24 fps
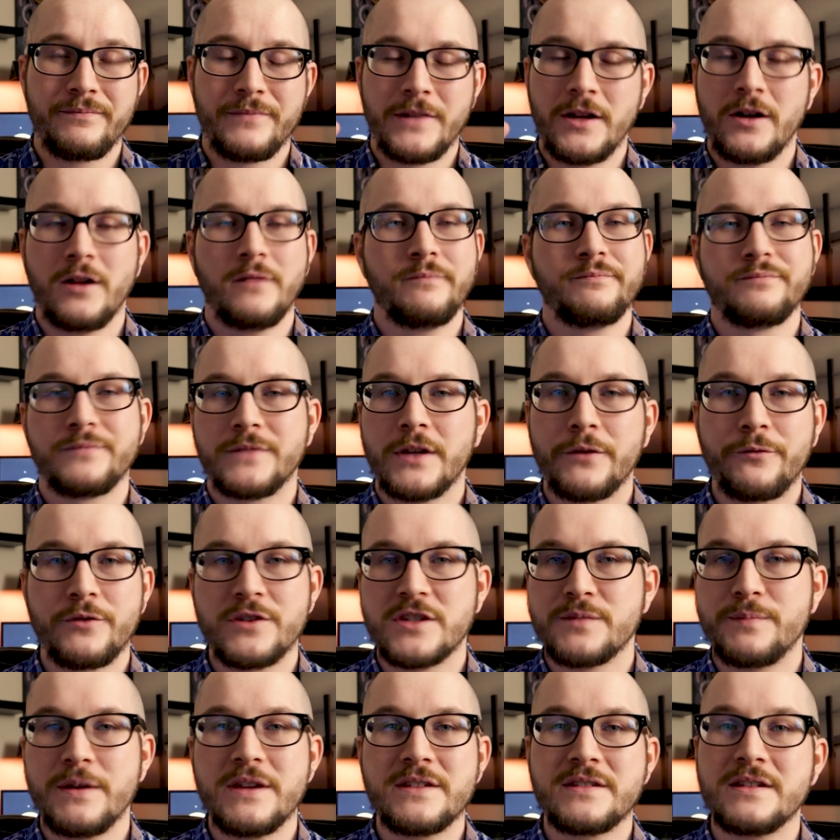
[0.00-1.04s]
You know,
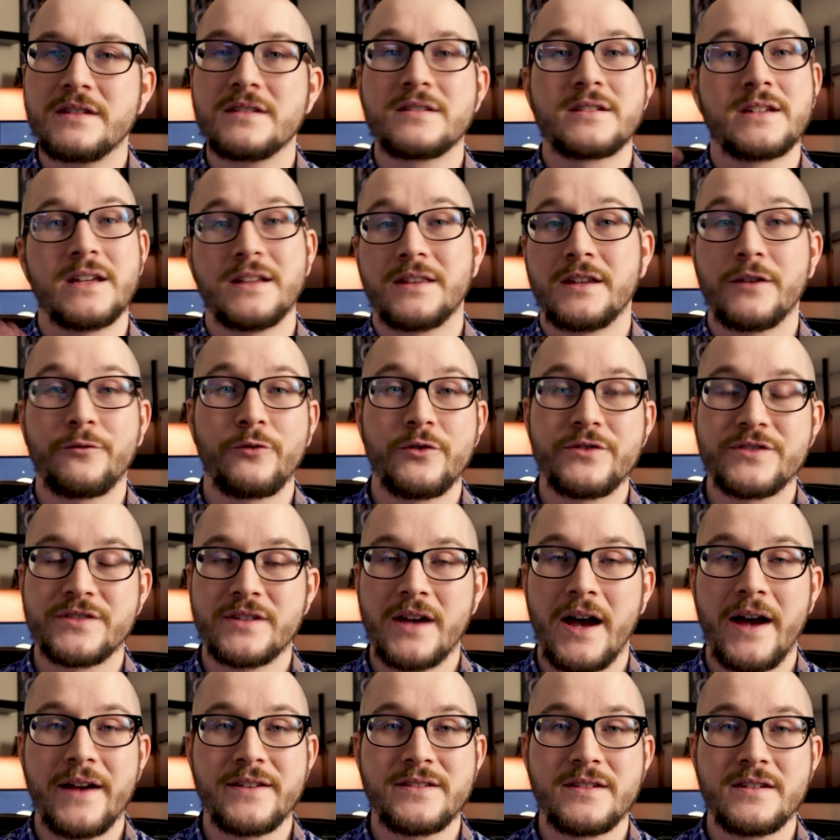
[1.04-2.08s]
different species get different
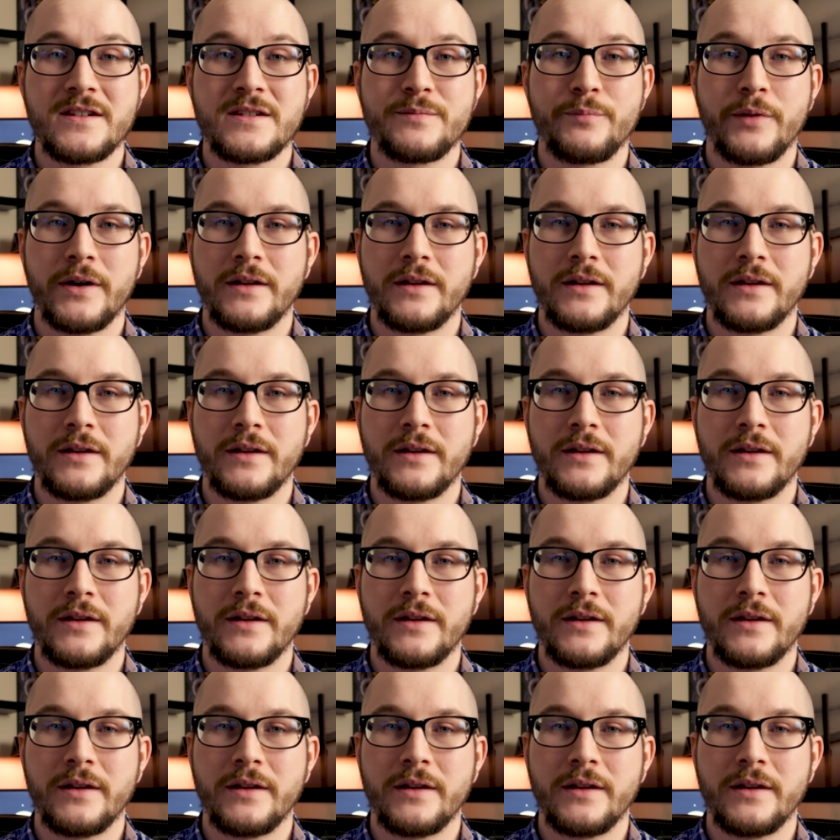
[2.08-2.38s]
sizes,